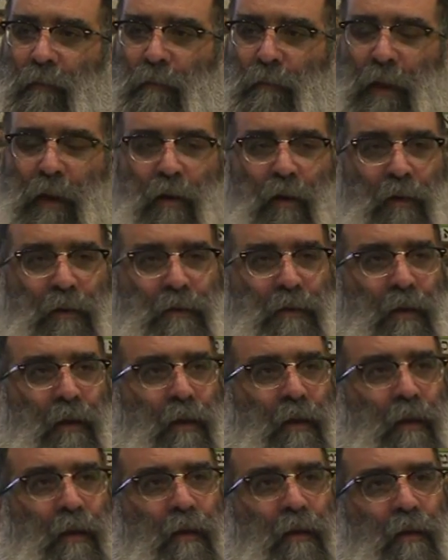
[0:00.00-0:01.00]
Because
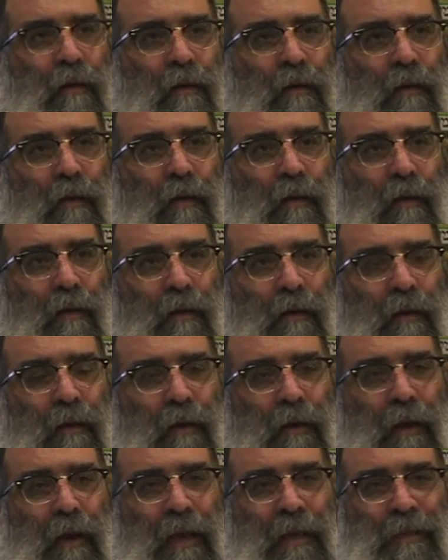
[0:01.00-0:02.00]

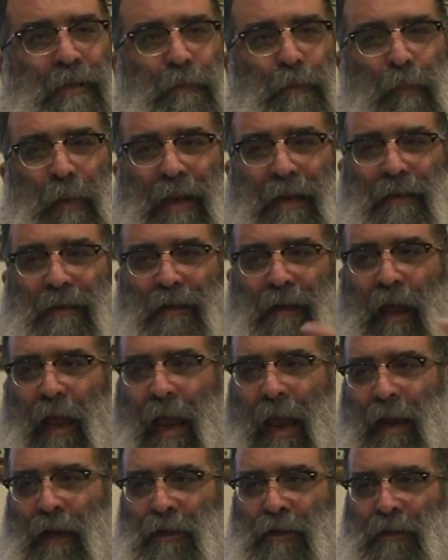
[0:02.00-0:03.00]
it speaks.
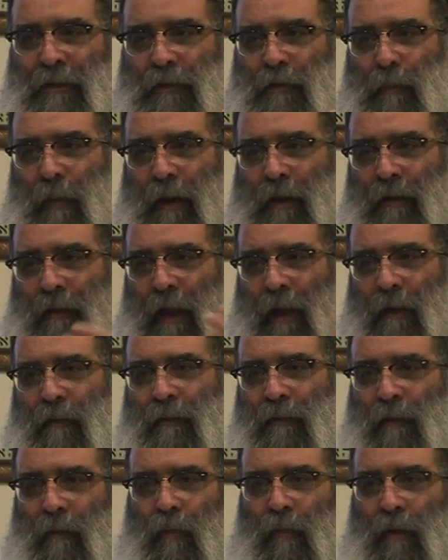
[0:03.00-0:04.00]
Action speaks
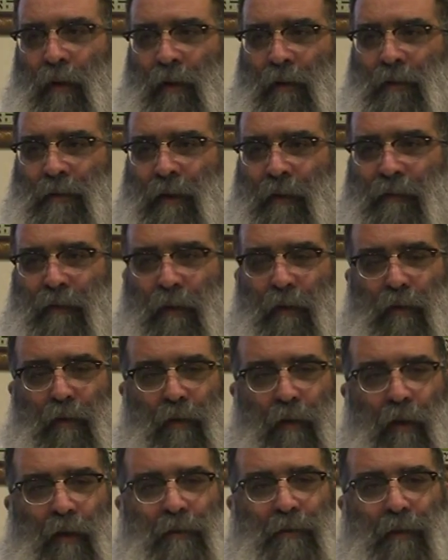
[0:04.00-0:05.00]
louder than words. If you
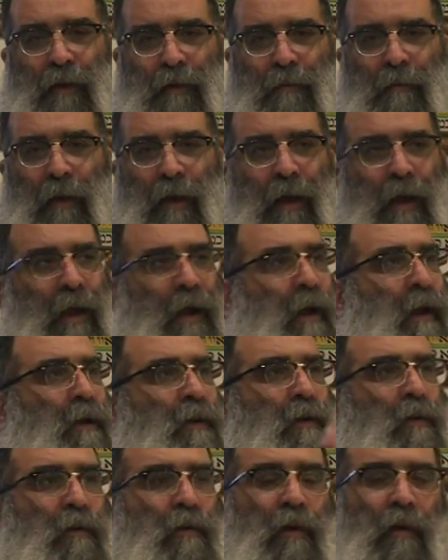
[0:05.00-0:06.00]
close the Gemara
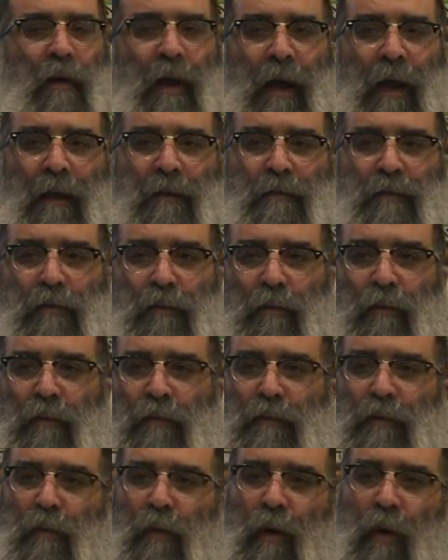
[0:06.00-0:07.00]
and you go out
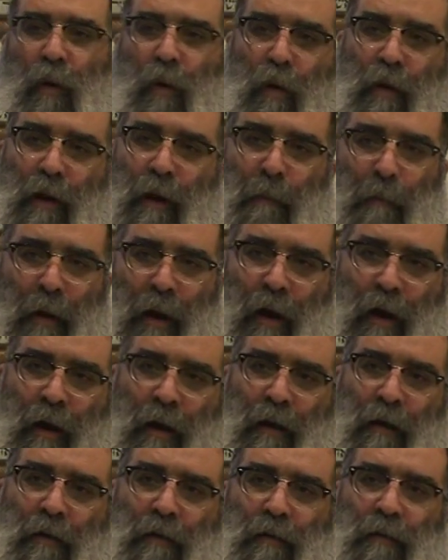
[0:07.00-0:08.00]
to, to a hookah
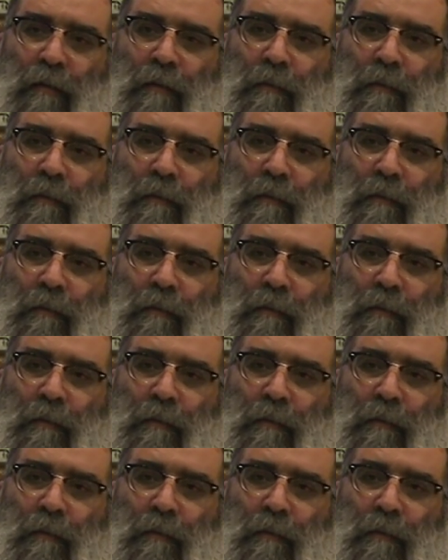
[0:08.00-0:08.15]
bar,